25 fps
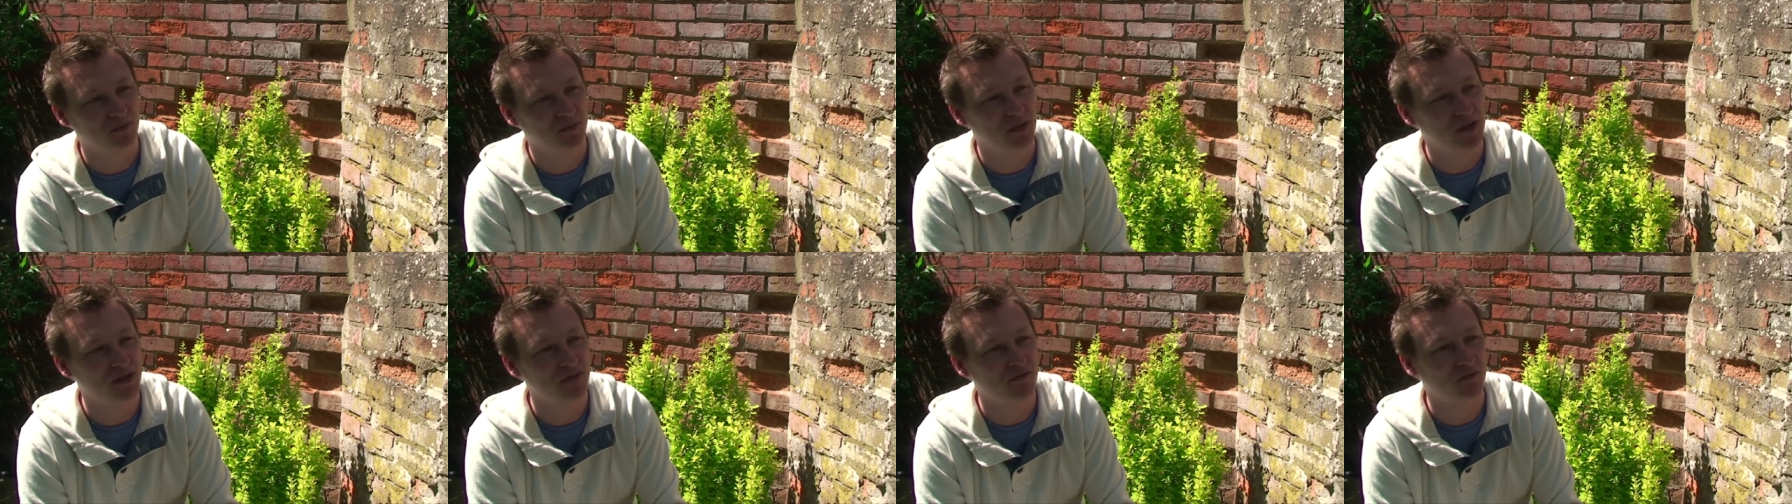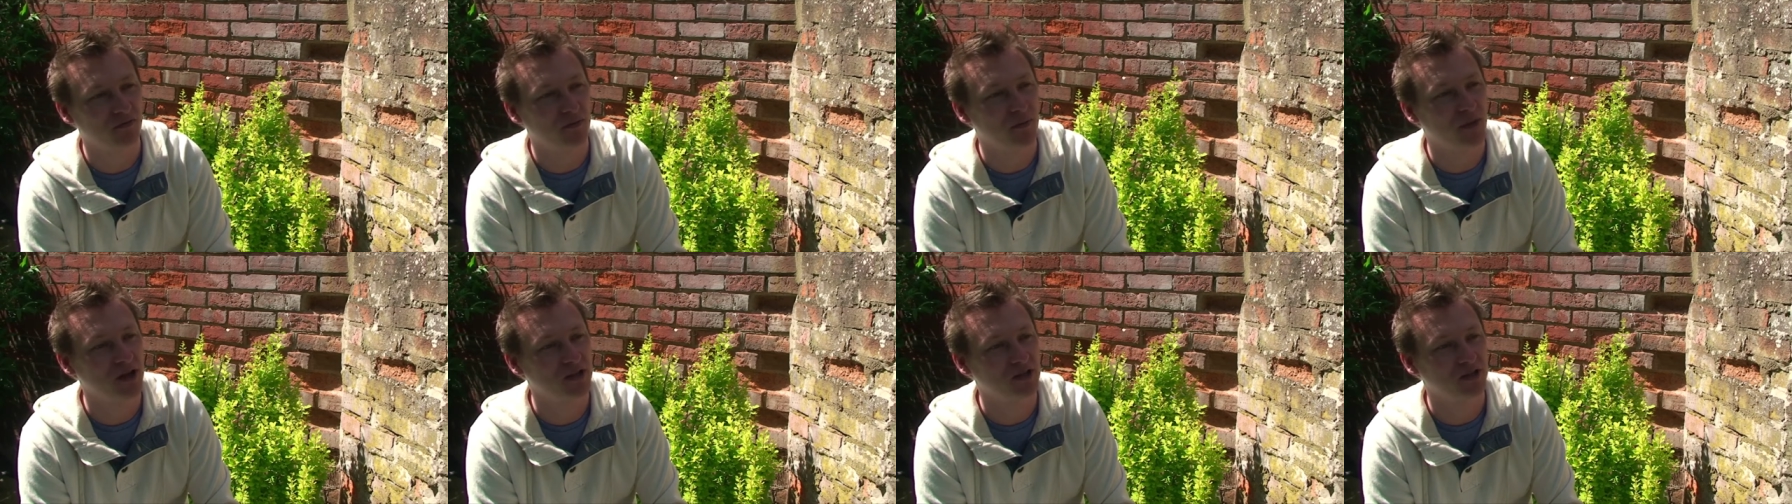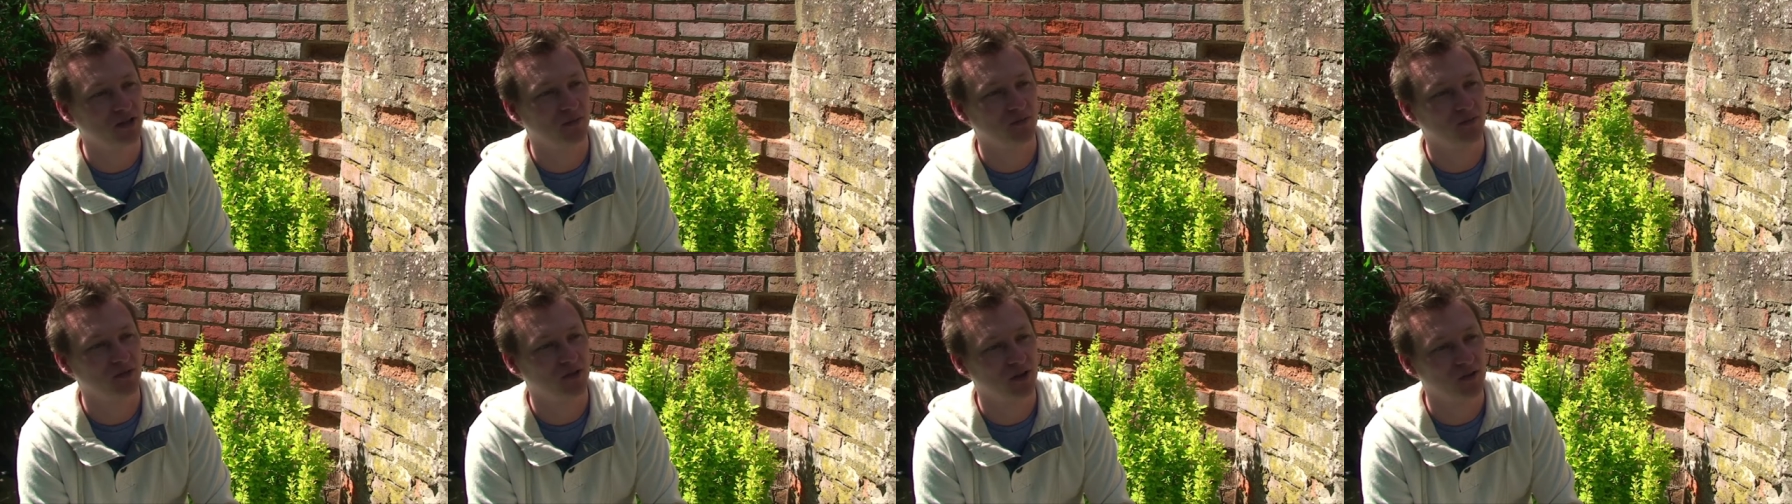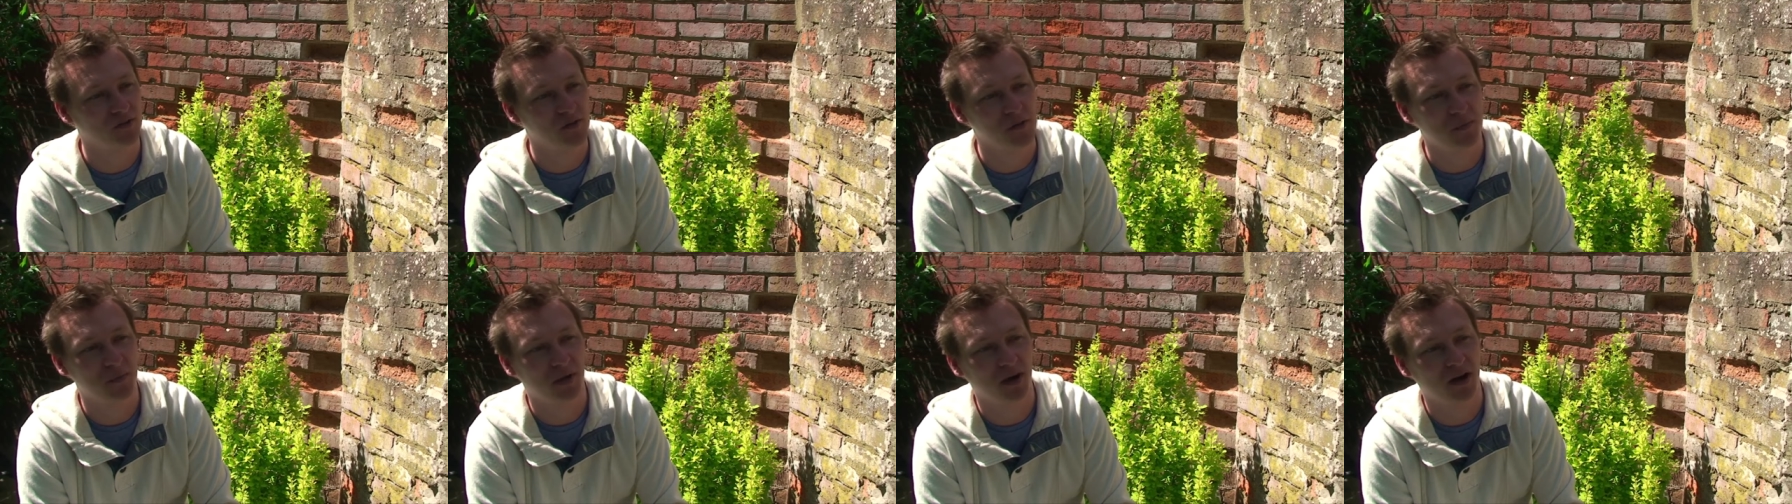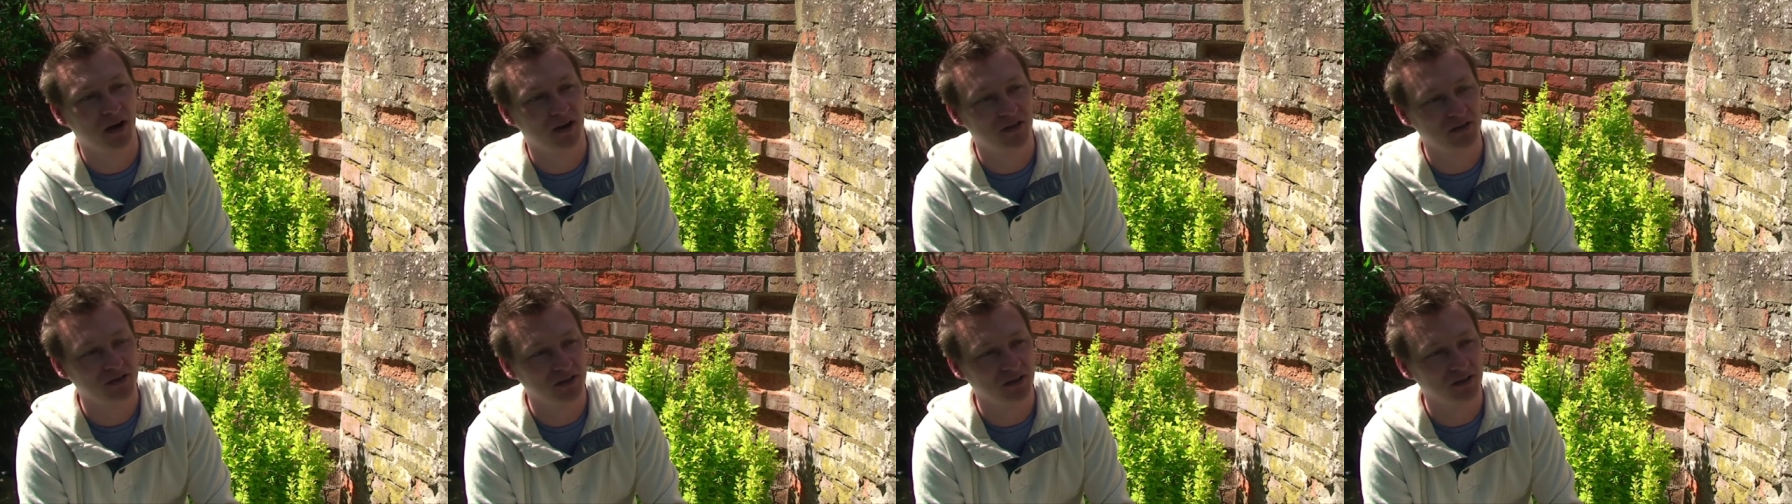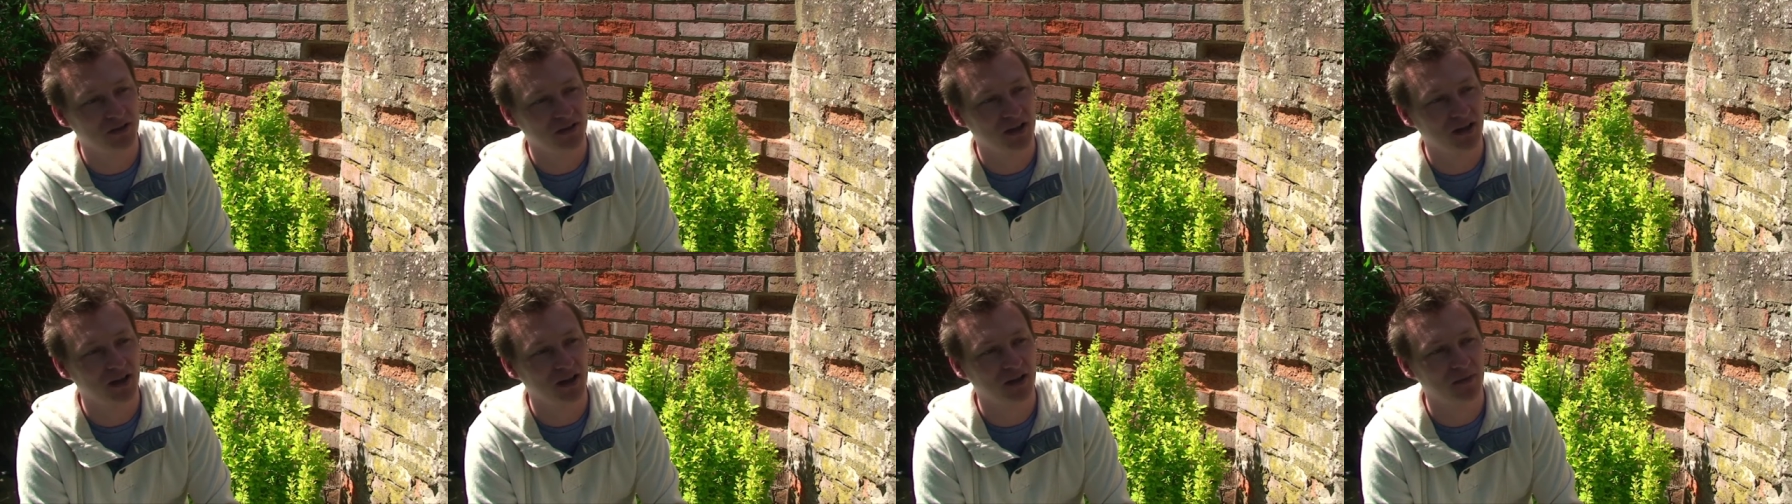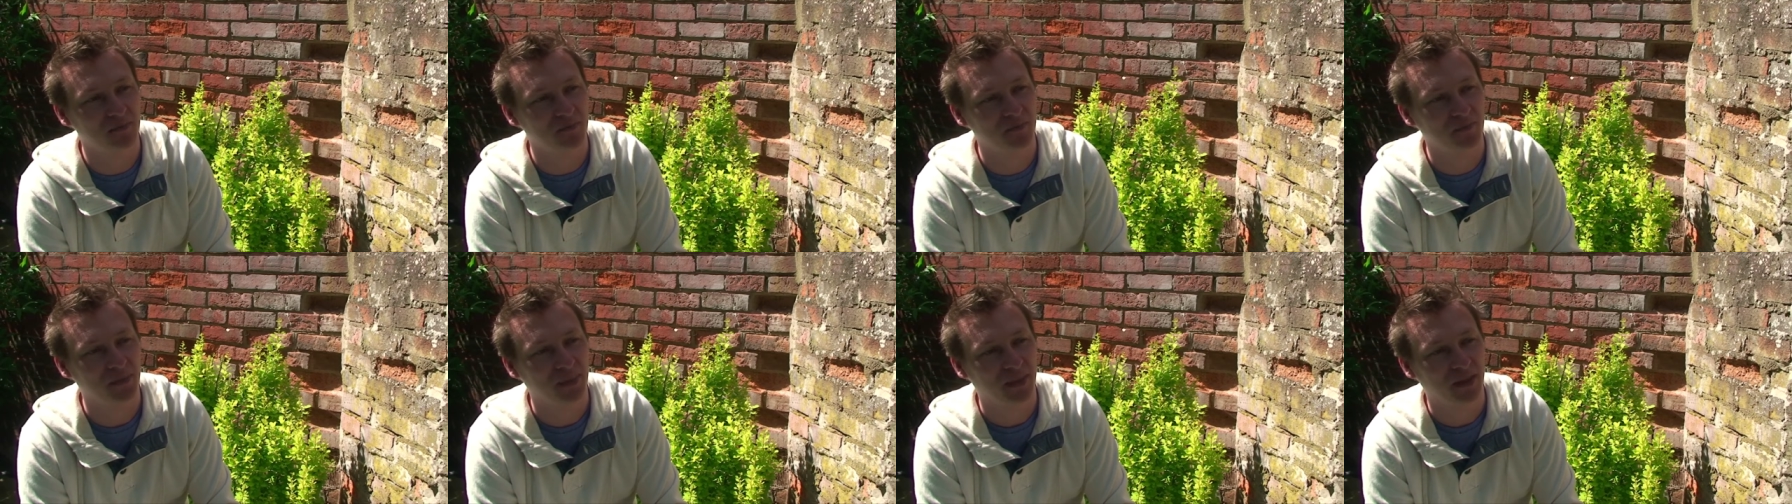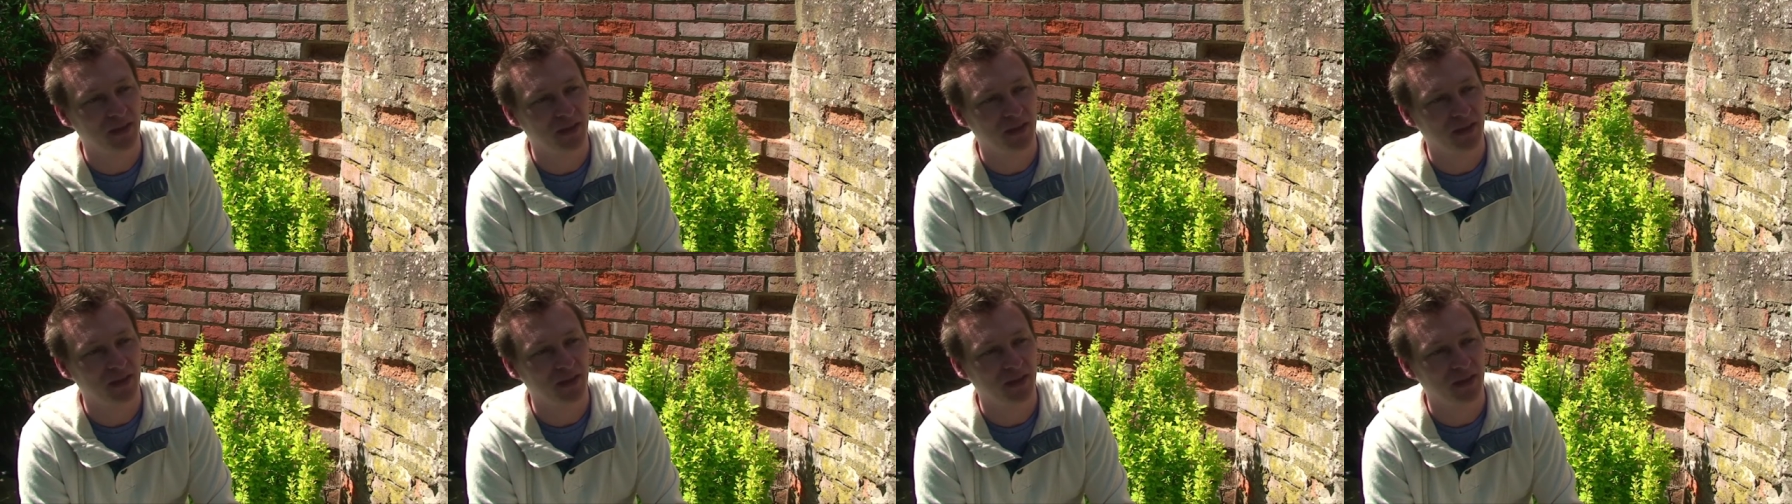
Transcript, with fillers: the information I'm trying to impart on him,